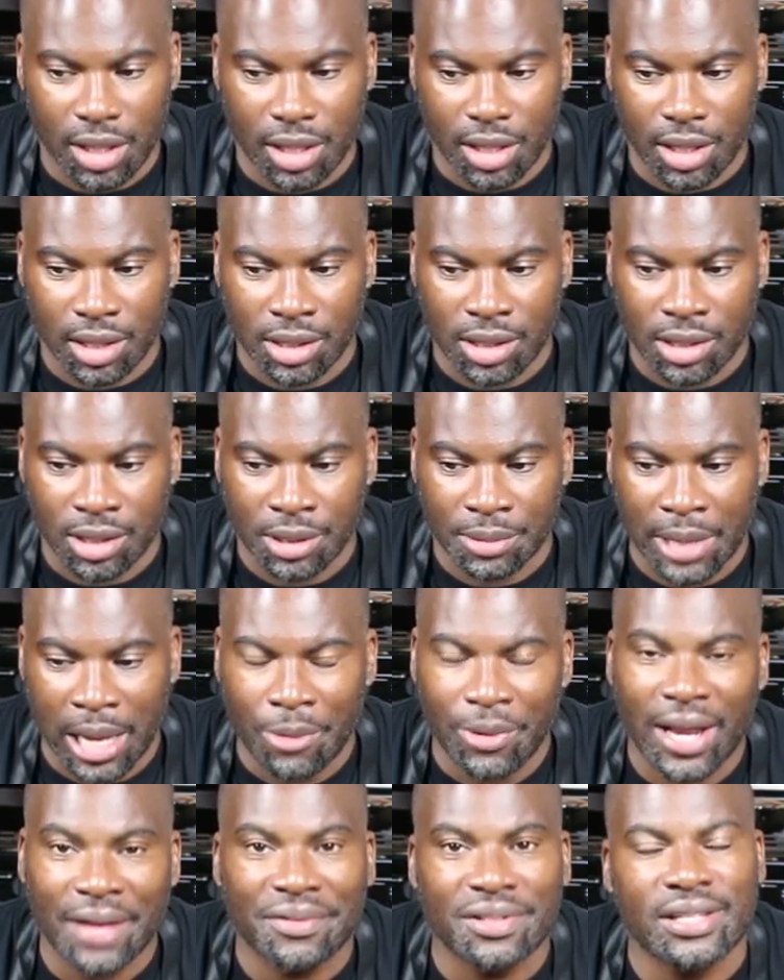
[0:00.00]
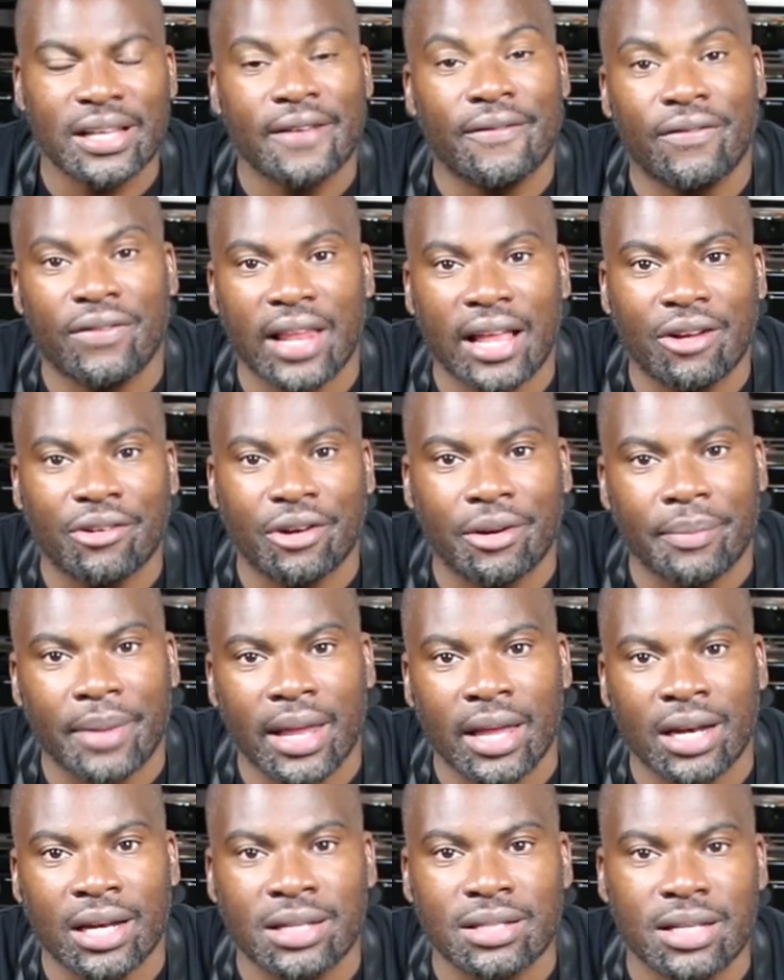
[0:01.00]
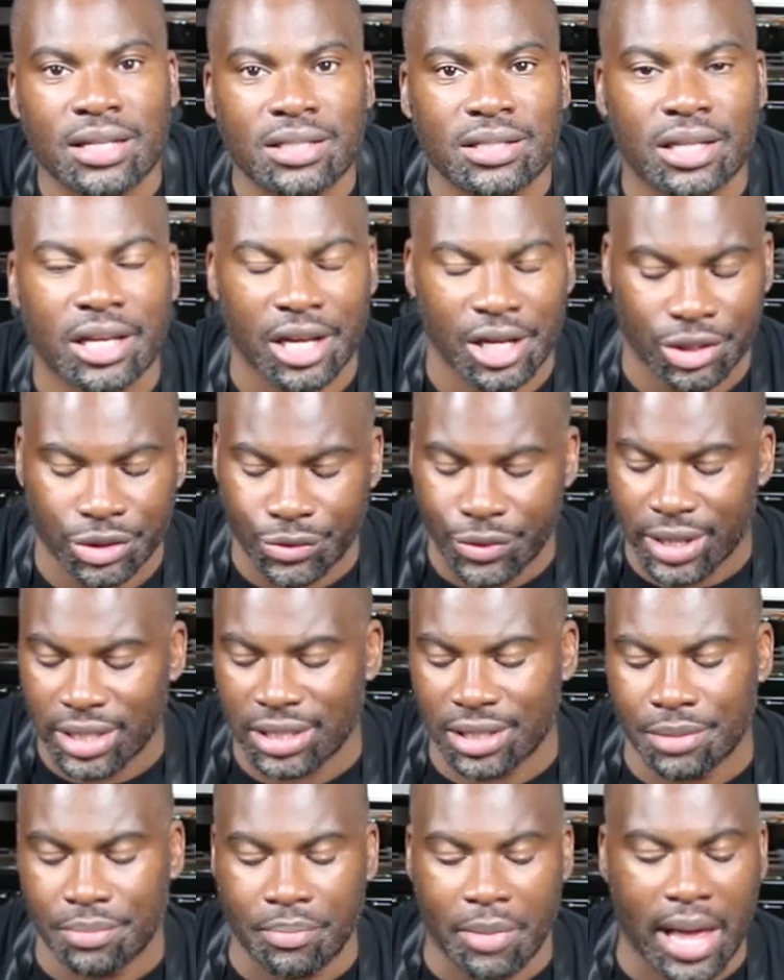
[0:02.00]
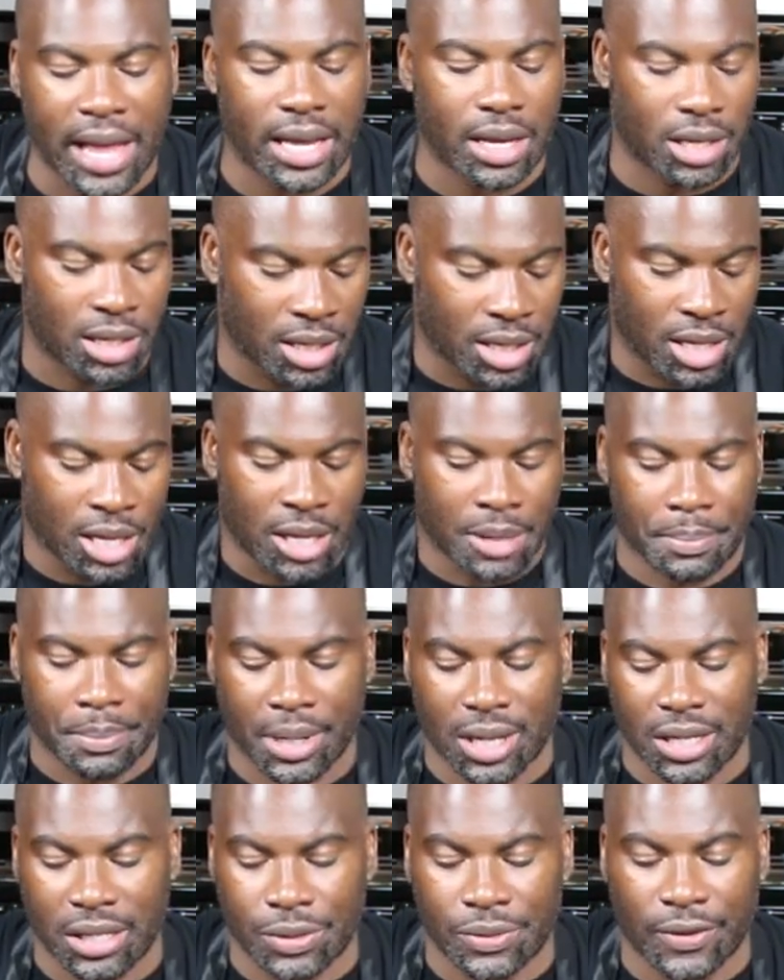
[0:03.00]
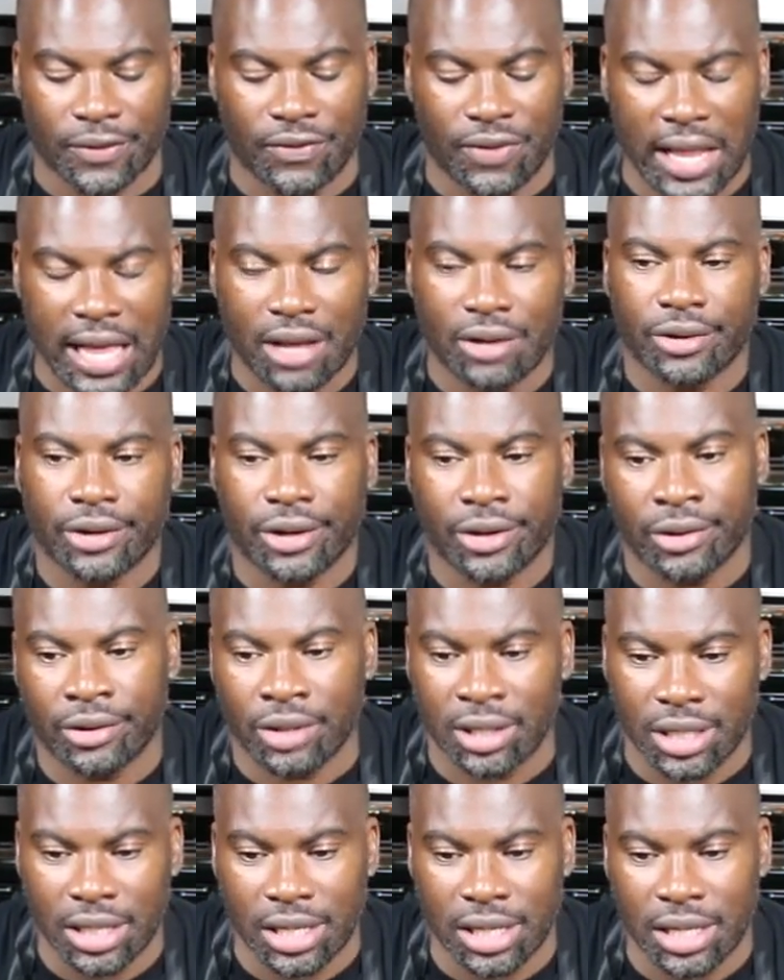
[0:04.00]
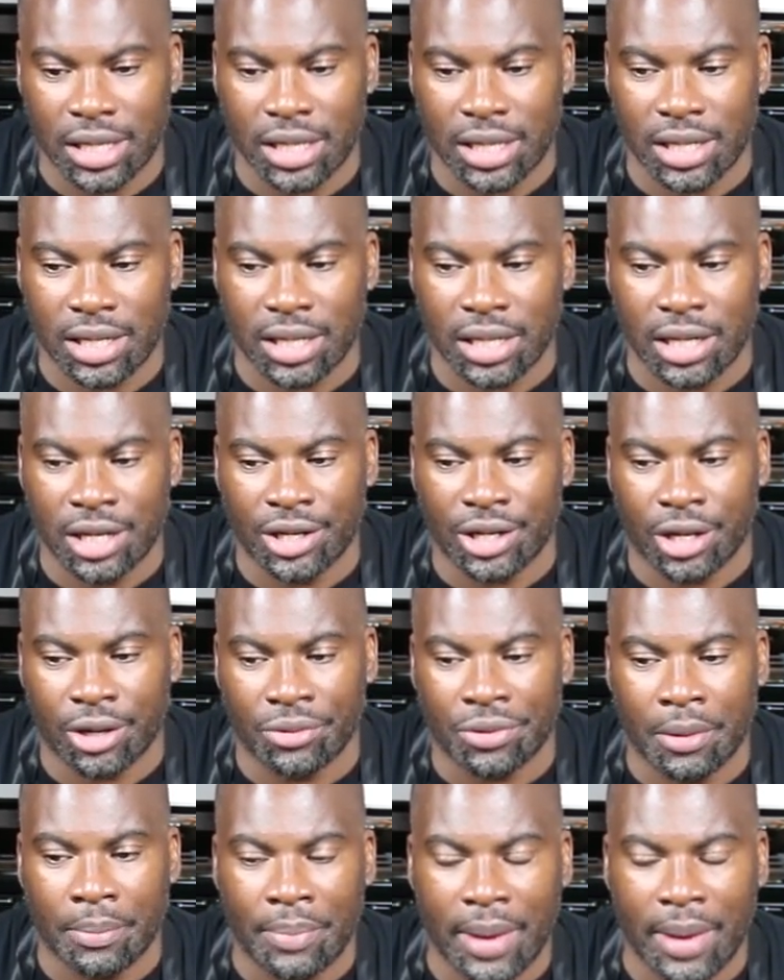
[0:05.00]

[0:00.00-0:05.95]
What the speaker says: I would have to say flounder, man. It's such an interesting bite because with flounder, you know, the